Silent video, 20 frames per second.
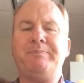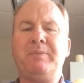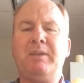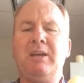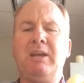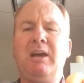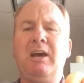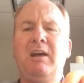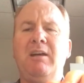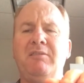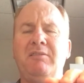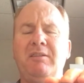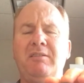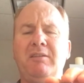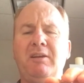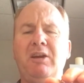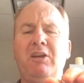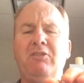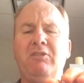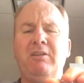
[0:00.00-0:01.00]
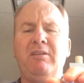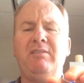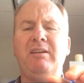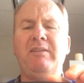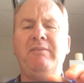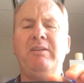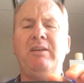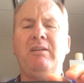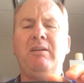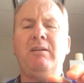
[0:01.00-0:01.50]
The cost is
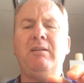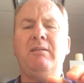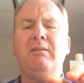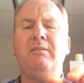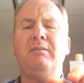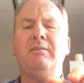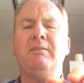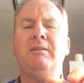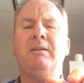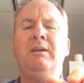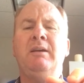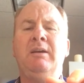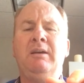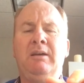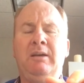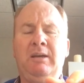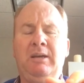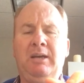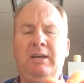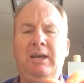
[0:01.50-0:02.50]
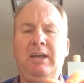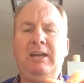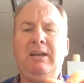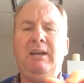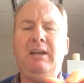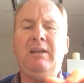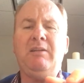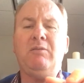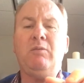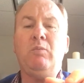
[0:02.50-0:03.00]
$107, and it
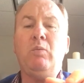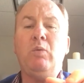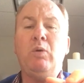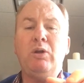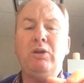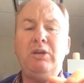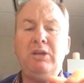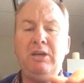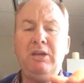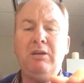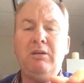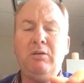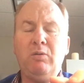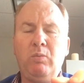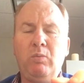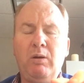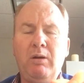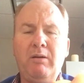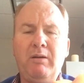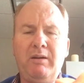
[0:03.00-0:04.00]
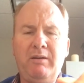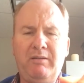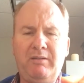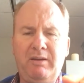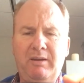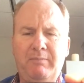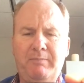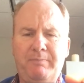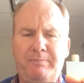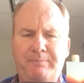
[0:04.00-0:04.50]
has a 1-year
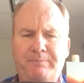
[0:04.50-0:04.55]
warranty.